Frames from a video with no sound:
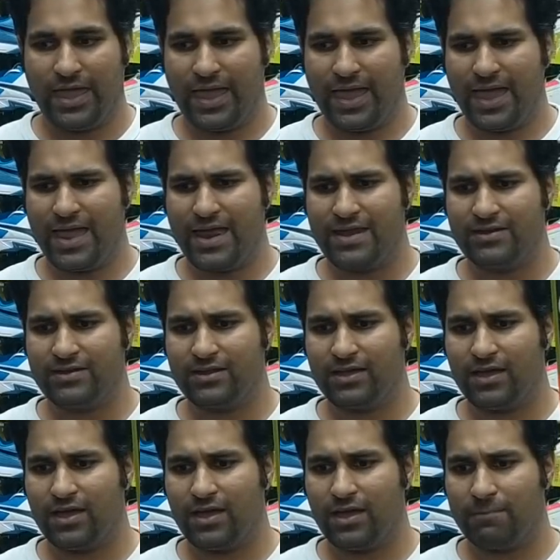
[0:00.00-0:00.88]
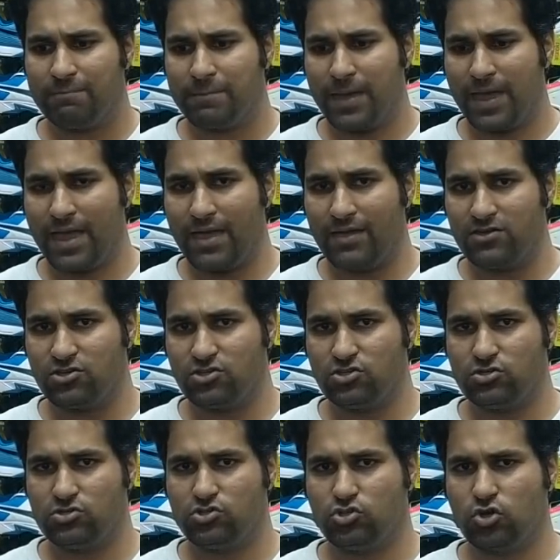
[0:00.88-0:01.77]
and
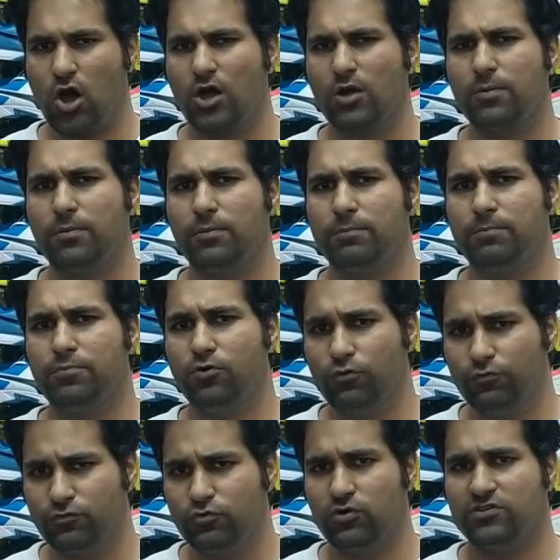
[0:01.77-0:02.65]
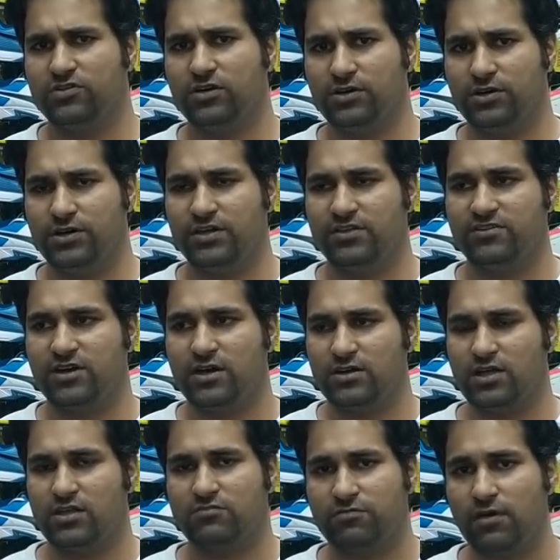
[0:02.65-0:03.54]
shock proof to a certain
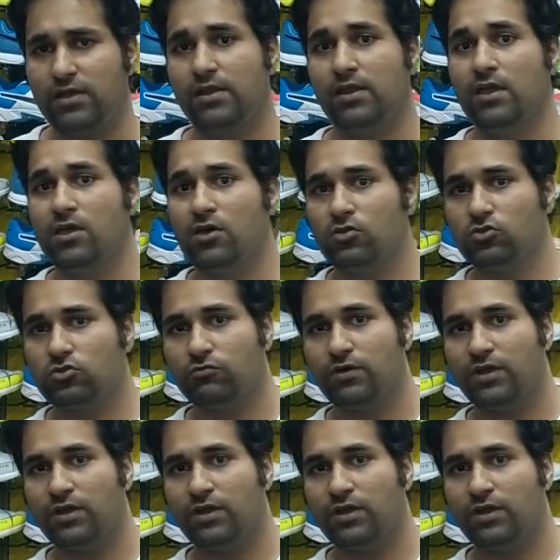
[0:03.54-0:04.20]
extent as well. So